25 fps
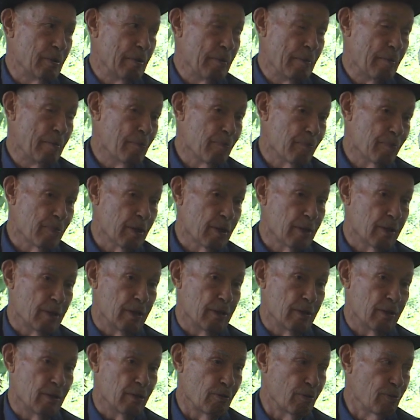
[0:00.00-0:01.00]
one
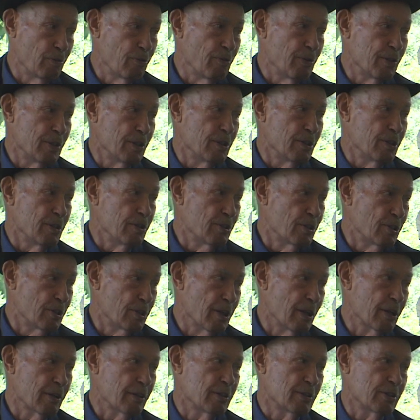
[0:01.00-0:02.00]
hundred
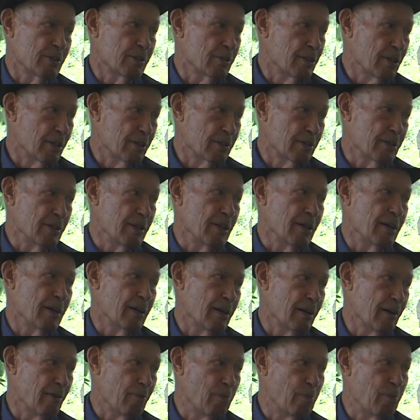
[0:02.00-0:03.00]
twenty-six, six and a
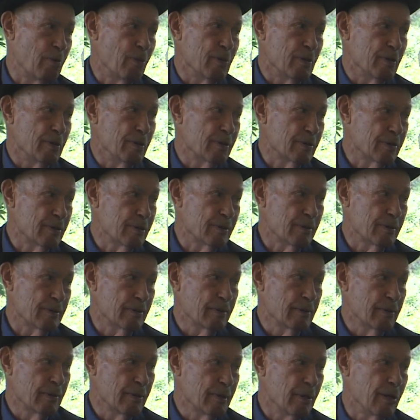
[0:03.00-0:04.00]
half points.
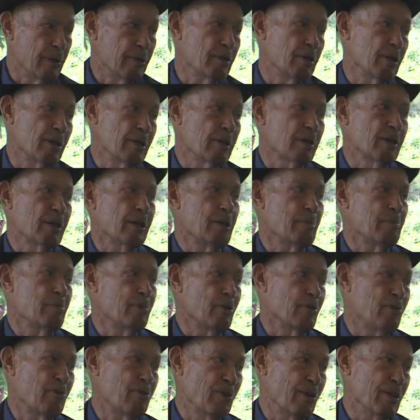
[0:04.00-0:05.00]
And then came the
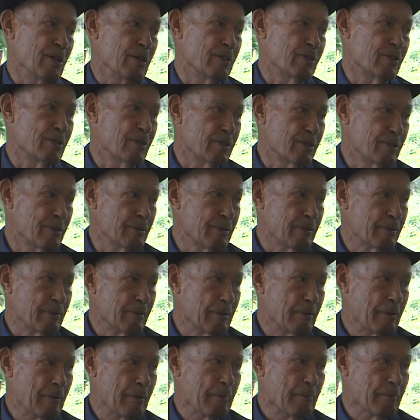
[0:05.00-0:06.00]
French.
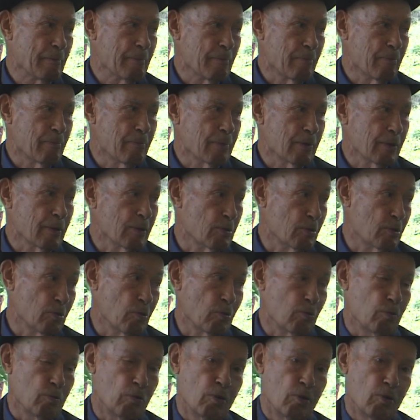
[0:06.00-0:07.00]
Mm-hmm. So
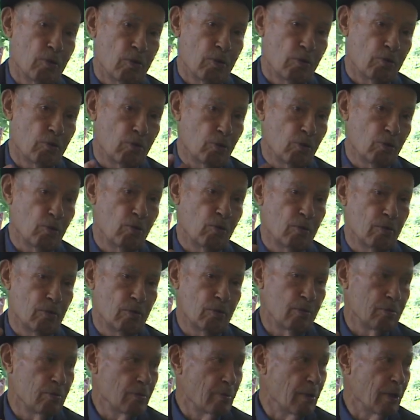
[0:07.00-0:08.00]
two
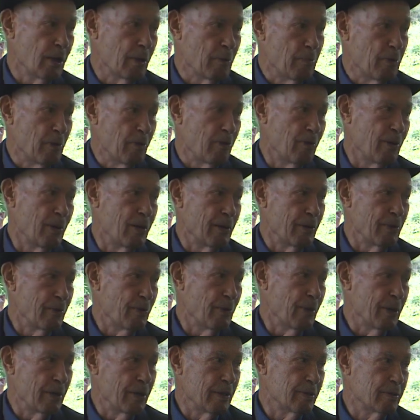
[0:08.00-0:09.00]
Napa Valley
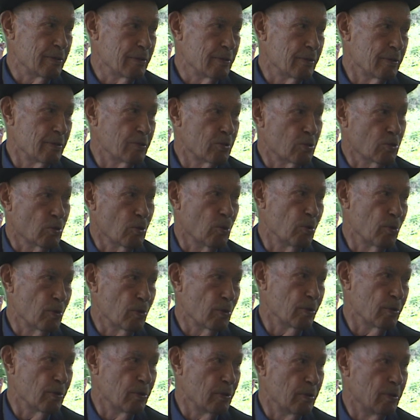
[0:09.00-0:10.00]
wines
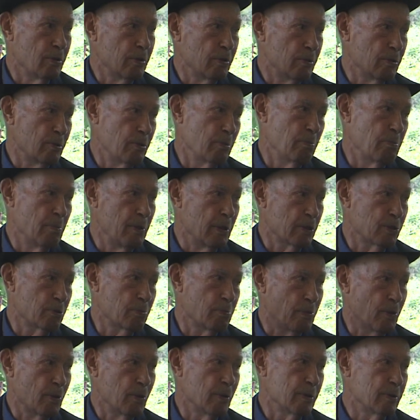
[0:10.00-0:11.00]
scored the best
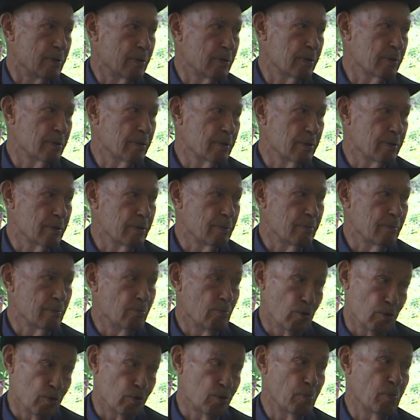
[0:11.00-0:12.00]
points,
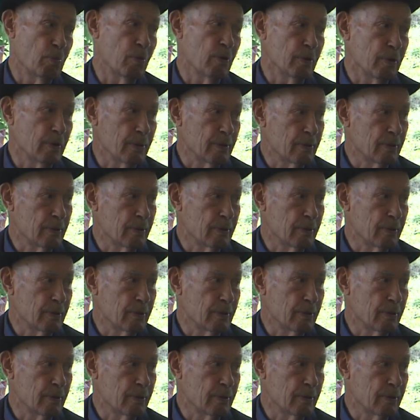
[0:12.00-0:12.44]
most points.